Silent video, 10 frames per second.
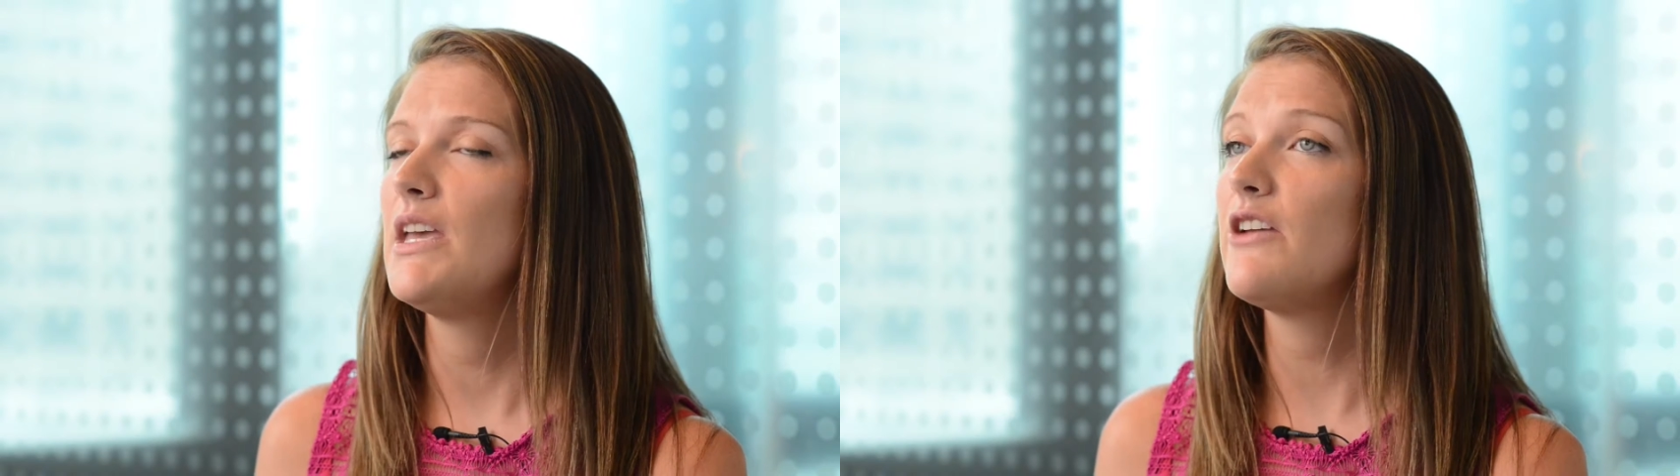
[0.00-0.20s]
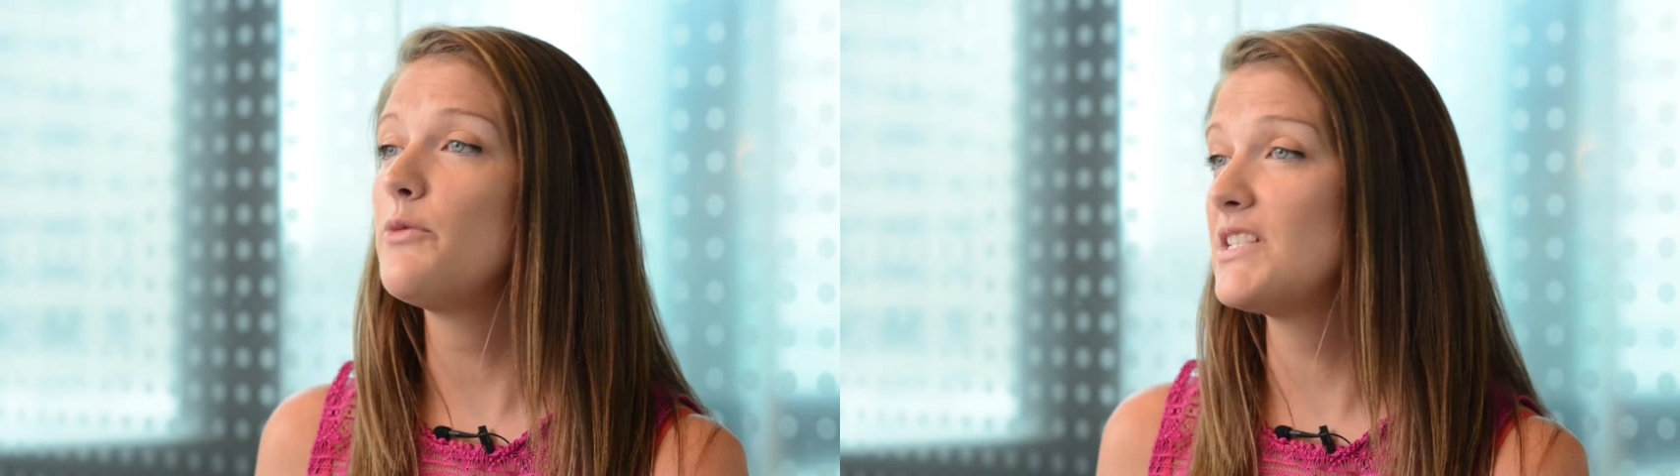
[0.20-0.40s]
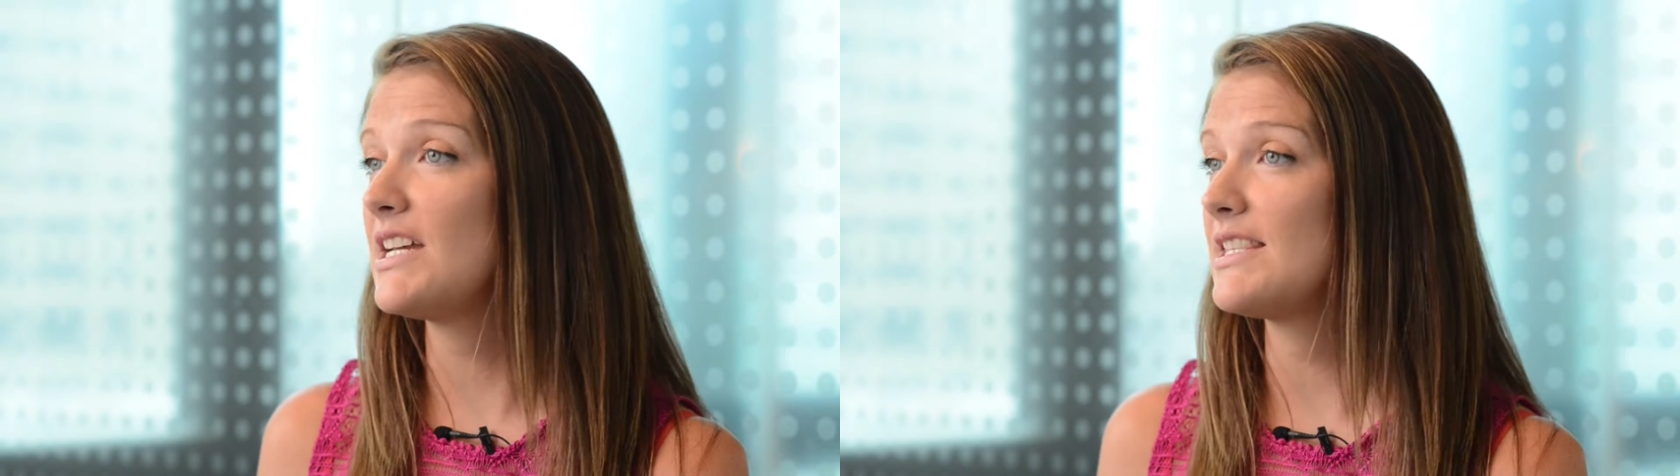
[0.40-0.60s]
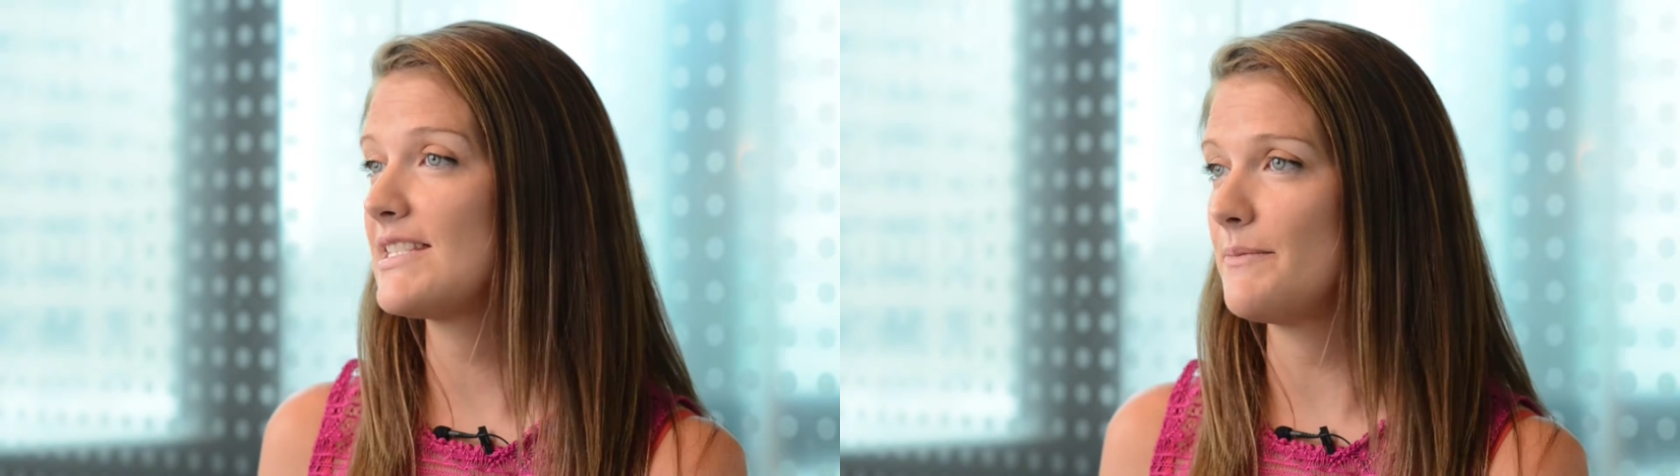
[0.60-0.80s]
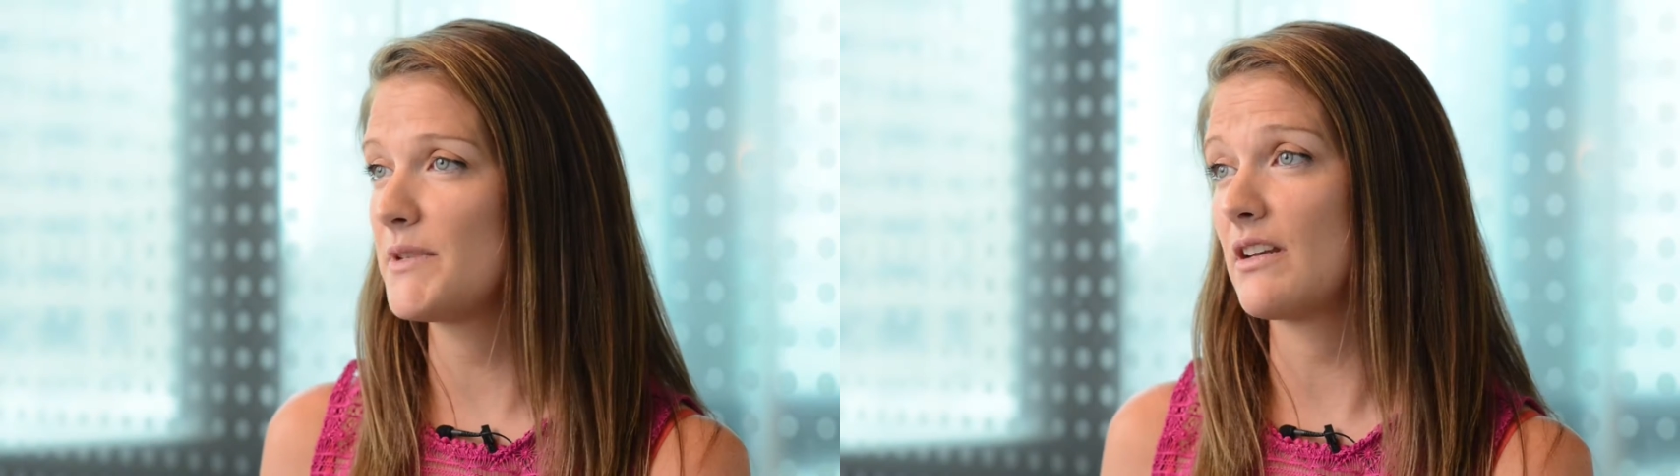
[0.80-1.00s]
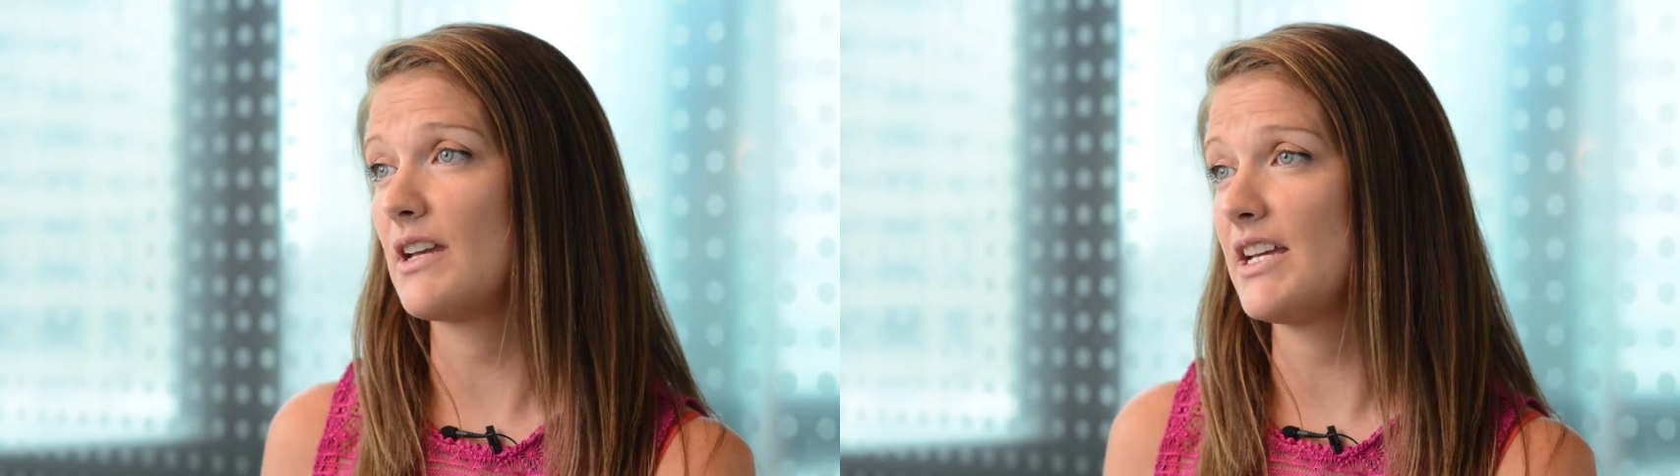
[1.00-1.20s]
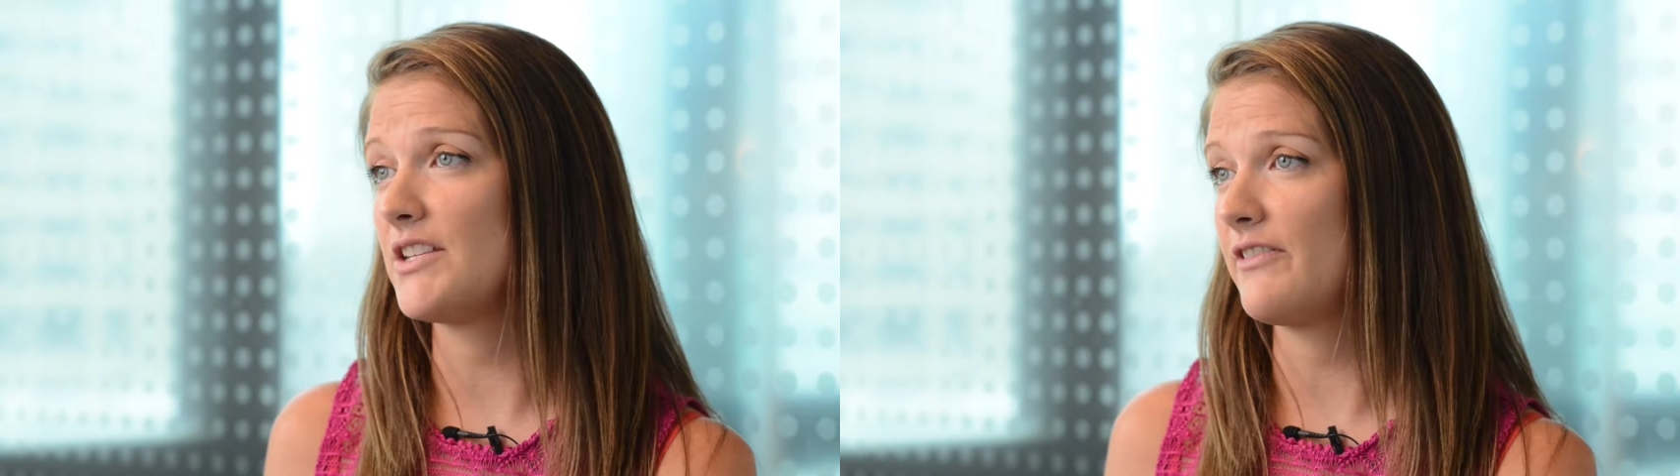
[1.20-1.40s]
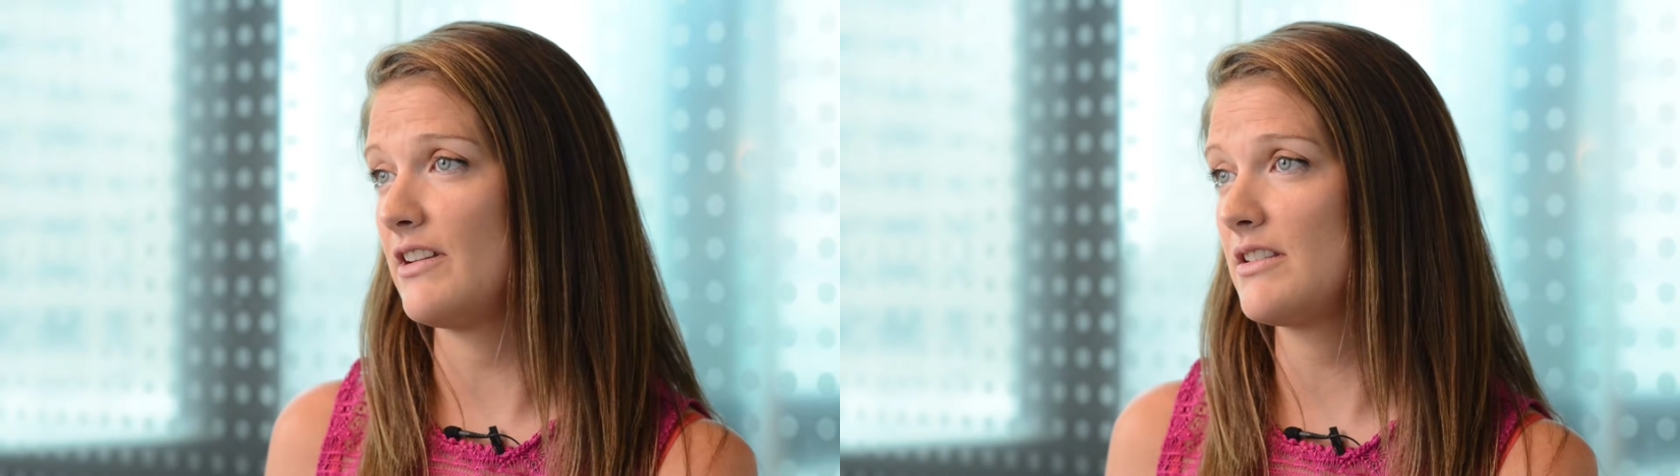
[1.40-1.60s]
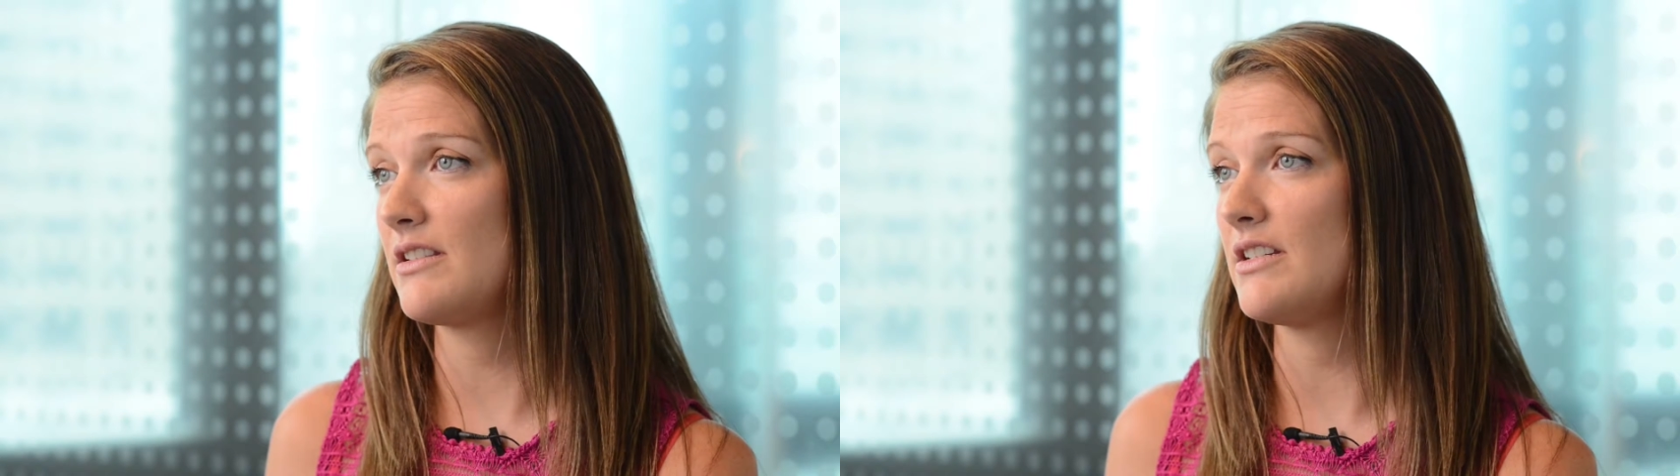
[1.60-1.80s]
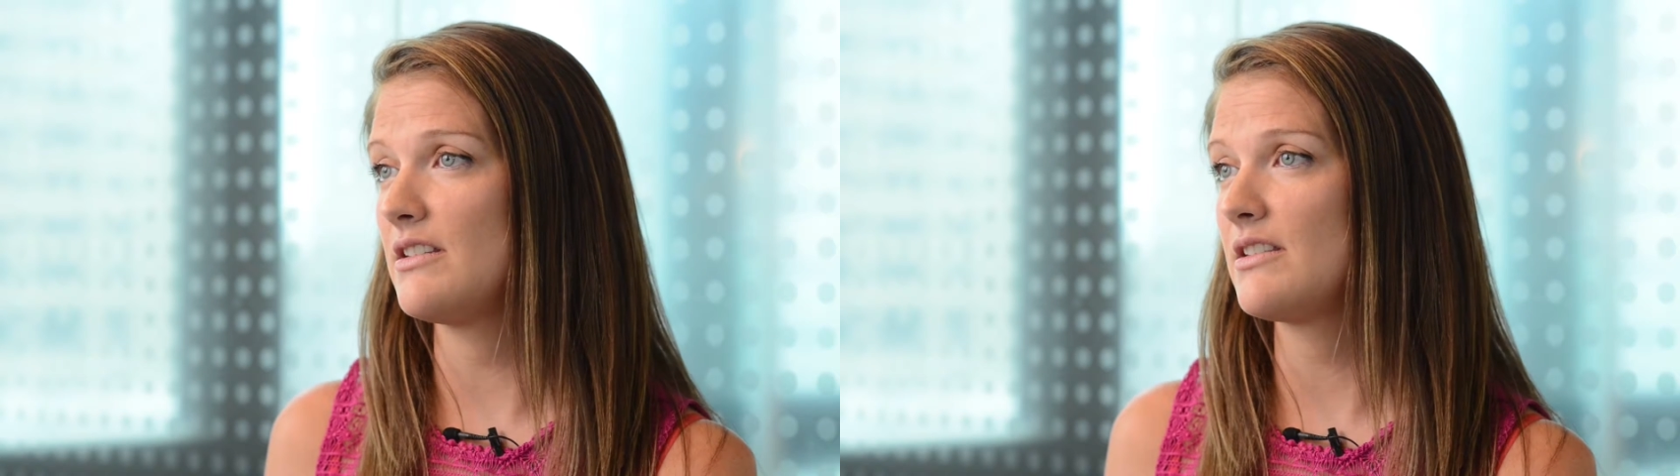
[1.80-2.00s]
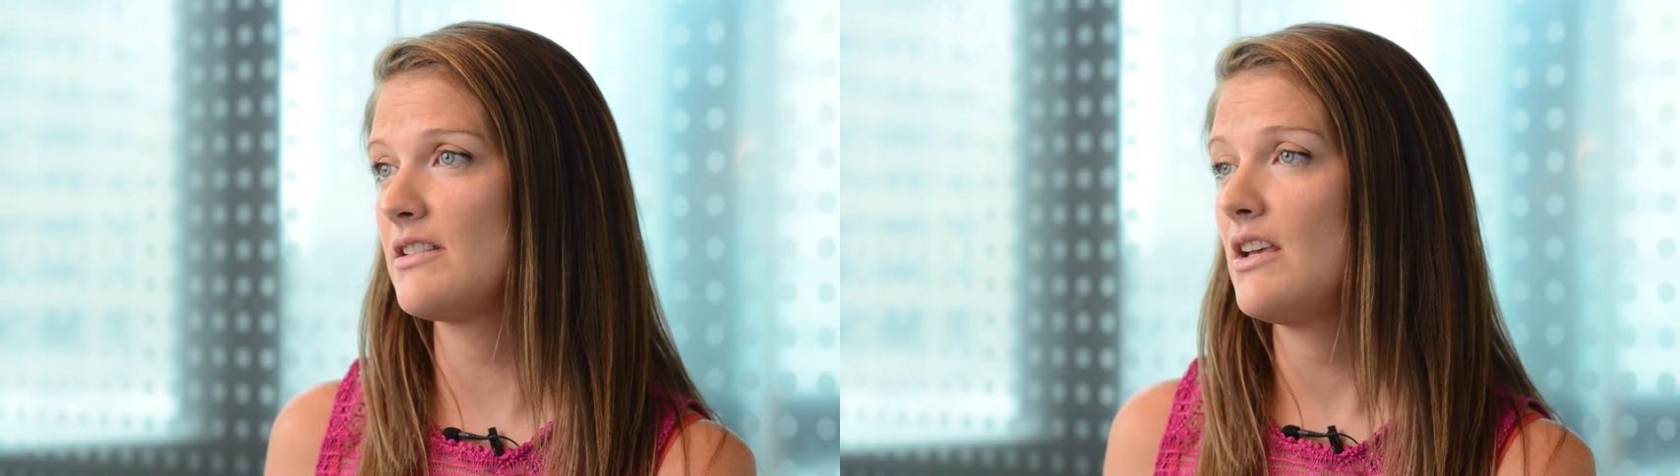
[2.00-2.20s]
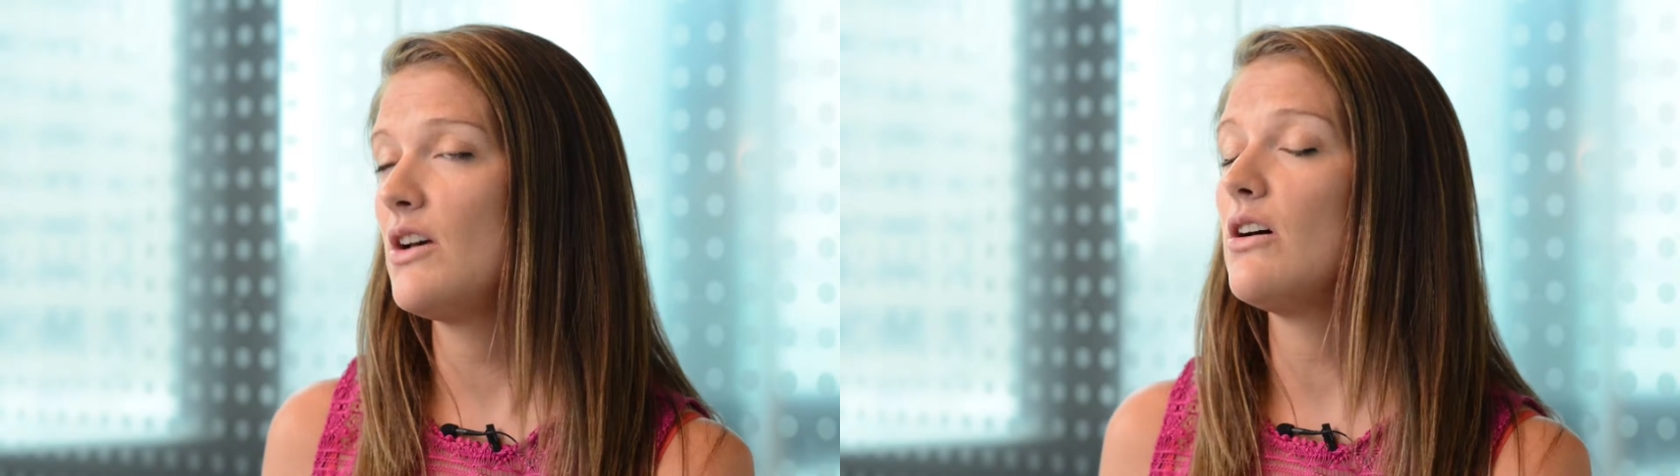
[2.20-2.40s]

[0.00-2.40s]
If we take the Samsung case, for instance,